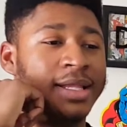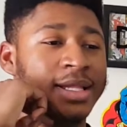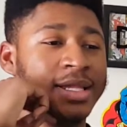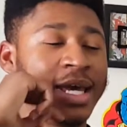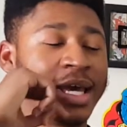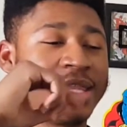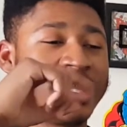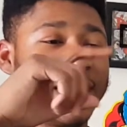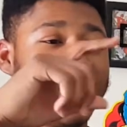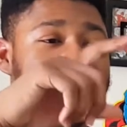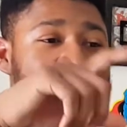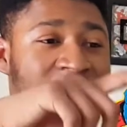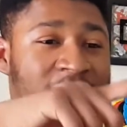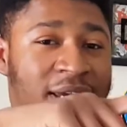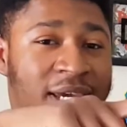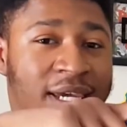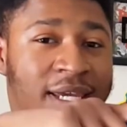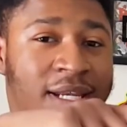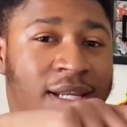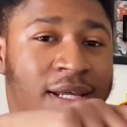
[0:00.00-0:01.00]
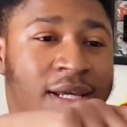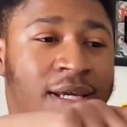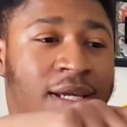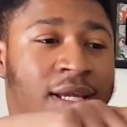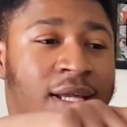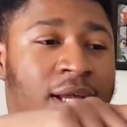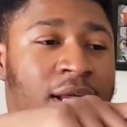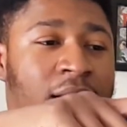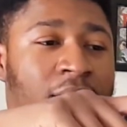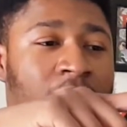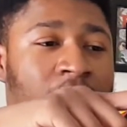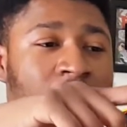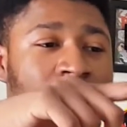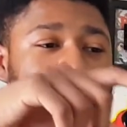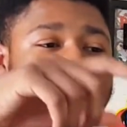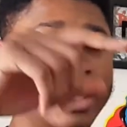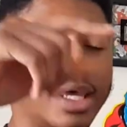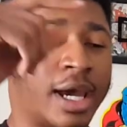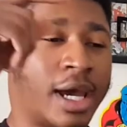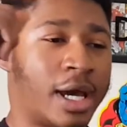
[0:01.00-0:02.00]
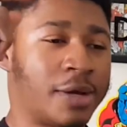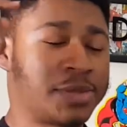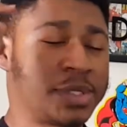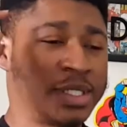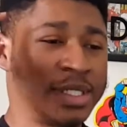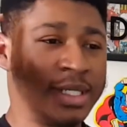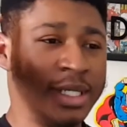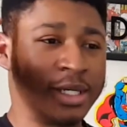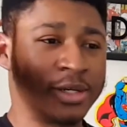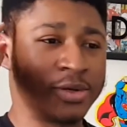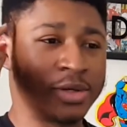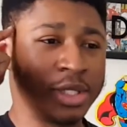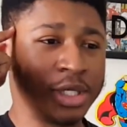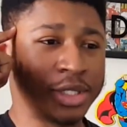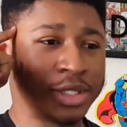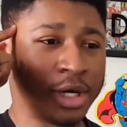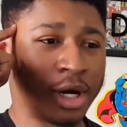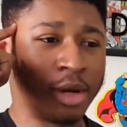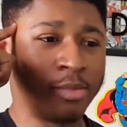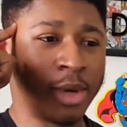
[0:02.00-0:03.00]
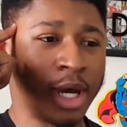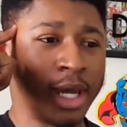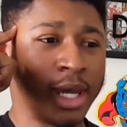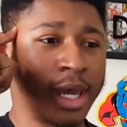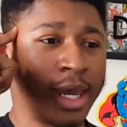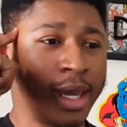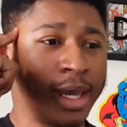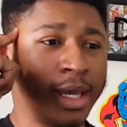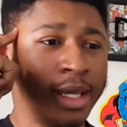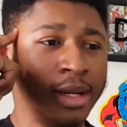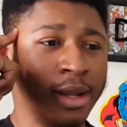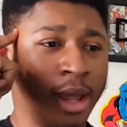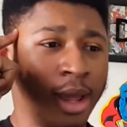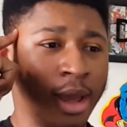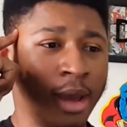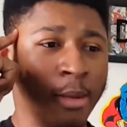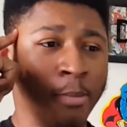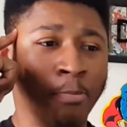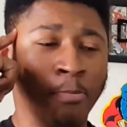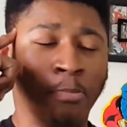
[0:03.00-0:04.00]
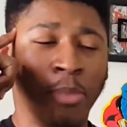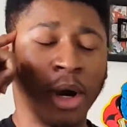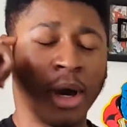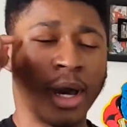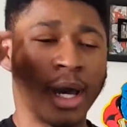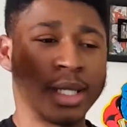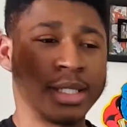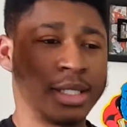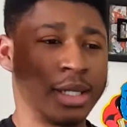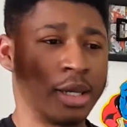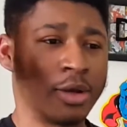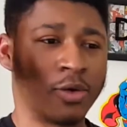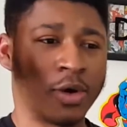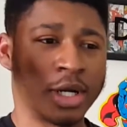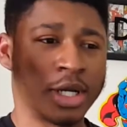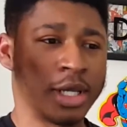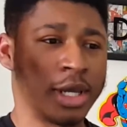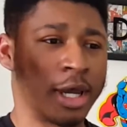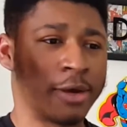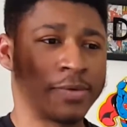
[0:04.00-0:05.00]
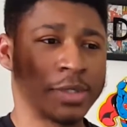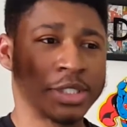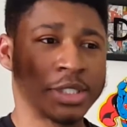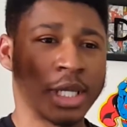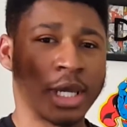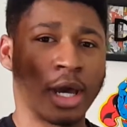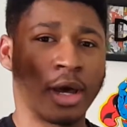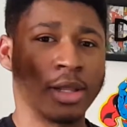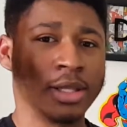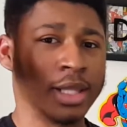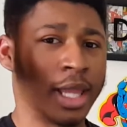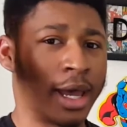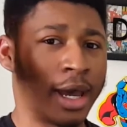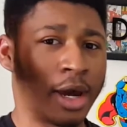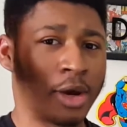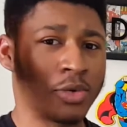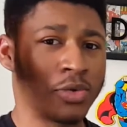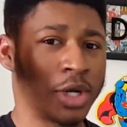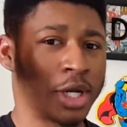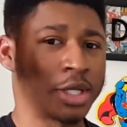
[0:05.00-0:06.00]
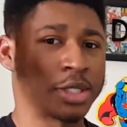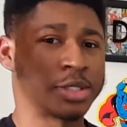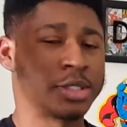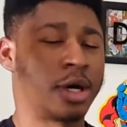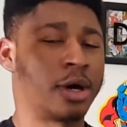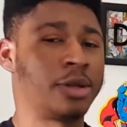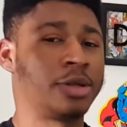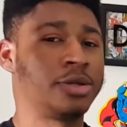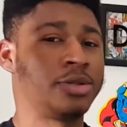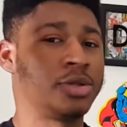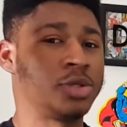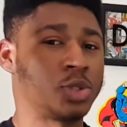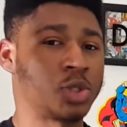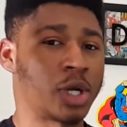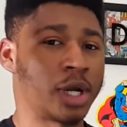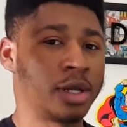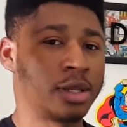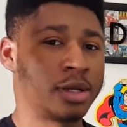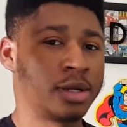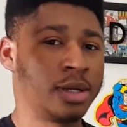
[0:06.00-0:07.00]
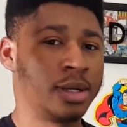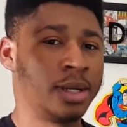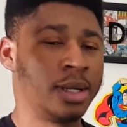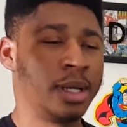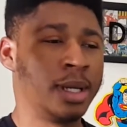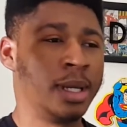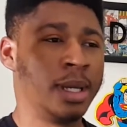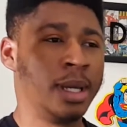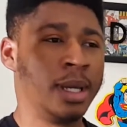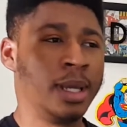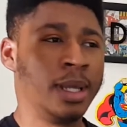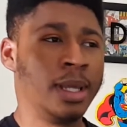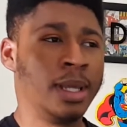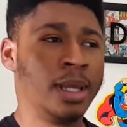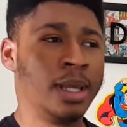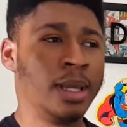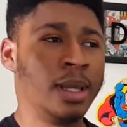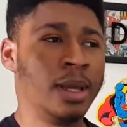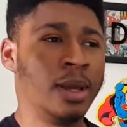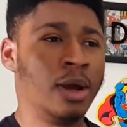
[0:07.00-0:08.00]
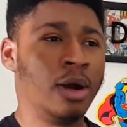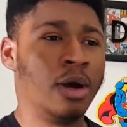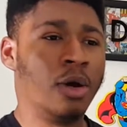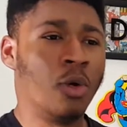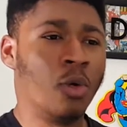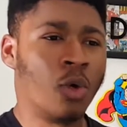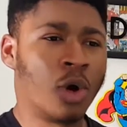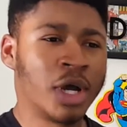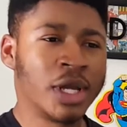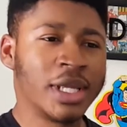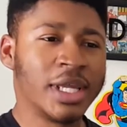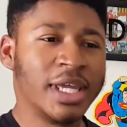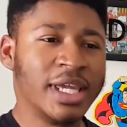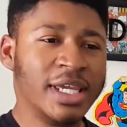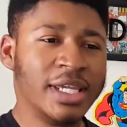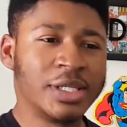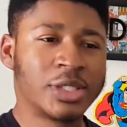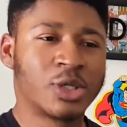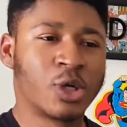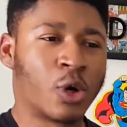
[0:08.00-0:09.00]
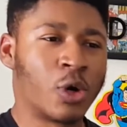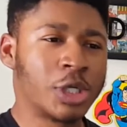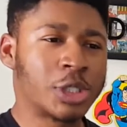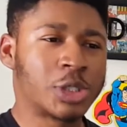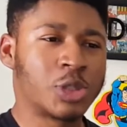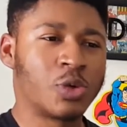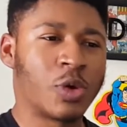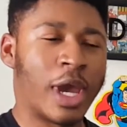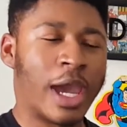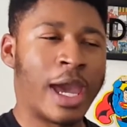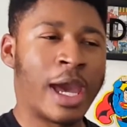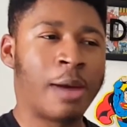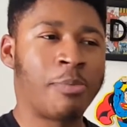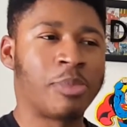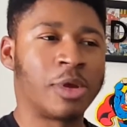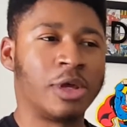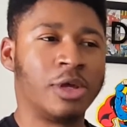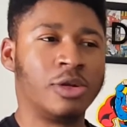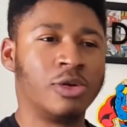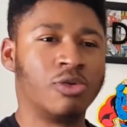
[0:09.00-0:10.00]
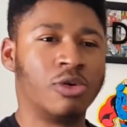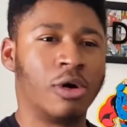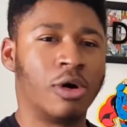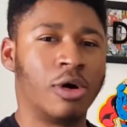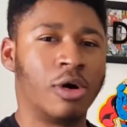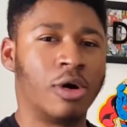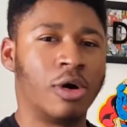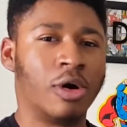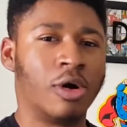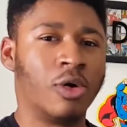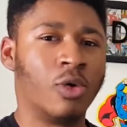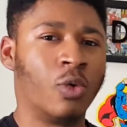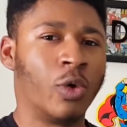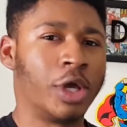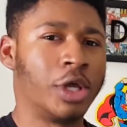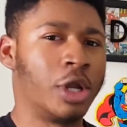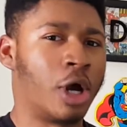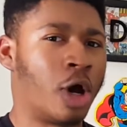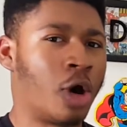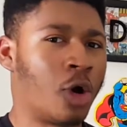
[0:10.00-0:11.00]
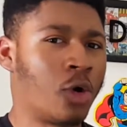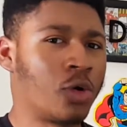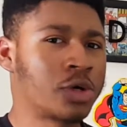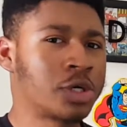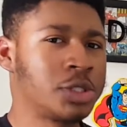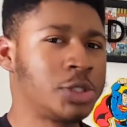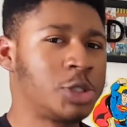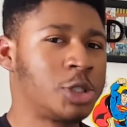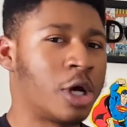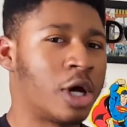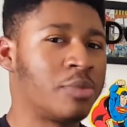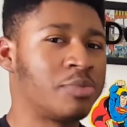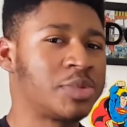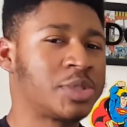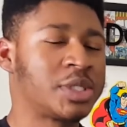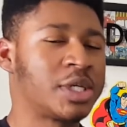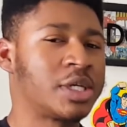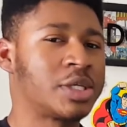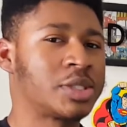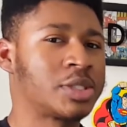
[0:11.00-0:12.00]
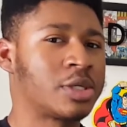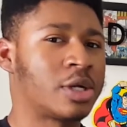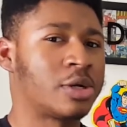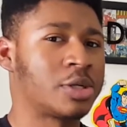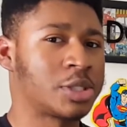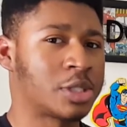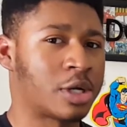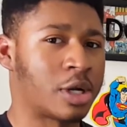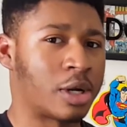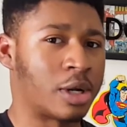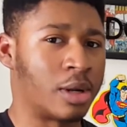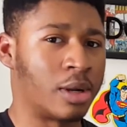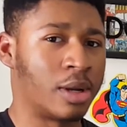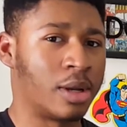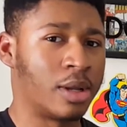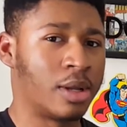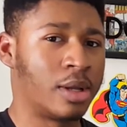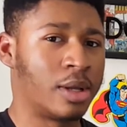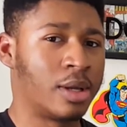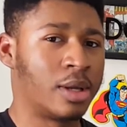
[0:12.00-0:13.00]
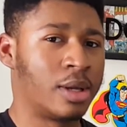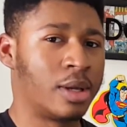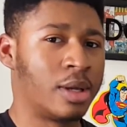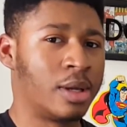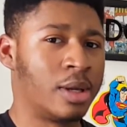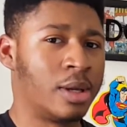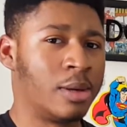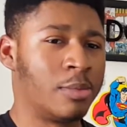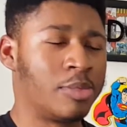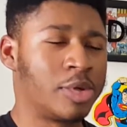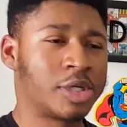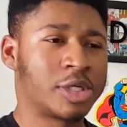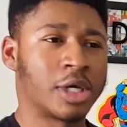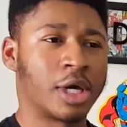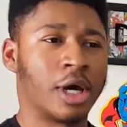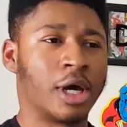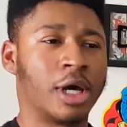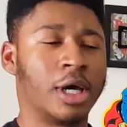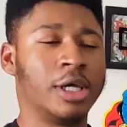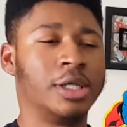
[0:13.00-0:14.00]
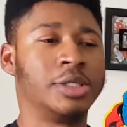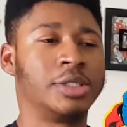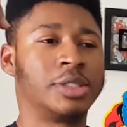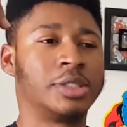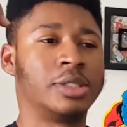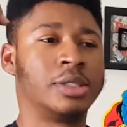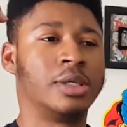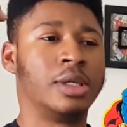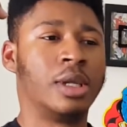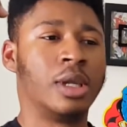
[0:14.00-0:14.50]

that they did that I've secretly thought in my head, but I didn't want to ever say out loud when I saw it in the trailer. What is going to happen when Hulk jumps at Surtur? Because